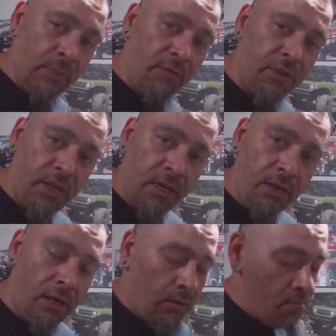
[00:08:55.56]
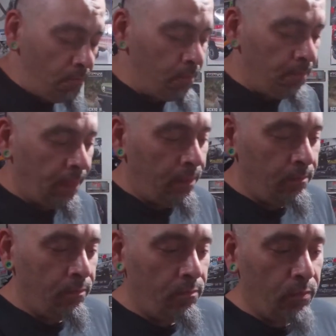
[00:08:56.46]
everything in there.
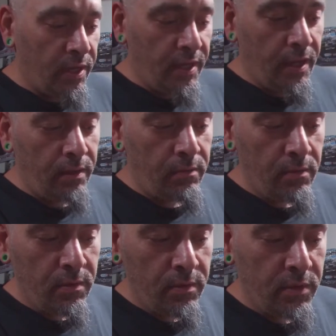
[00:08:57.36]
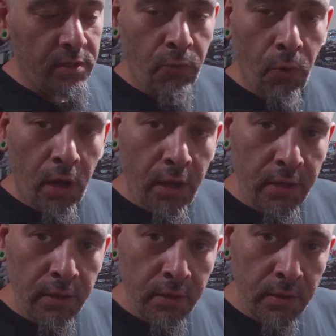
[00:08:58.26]
But again, the
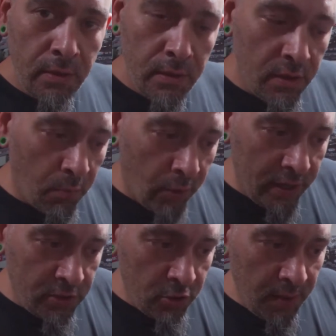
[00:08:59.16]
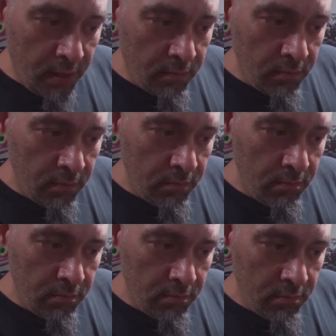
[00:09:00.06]
rod, the brake tubing,
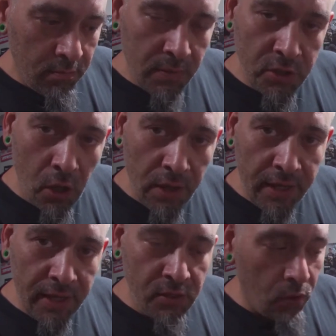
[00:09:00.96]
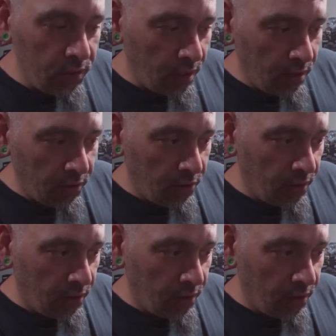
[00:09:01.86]
that's all that is, holding that on there, you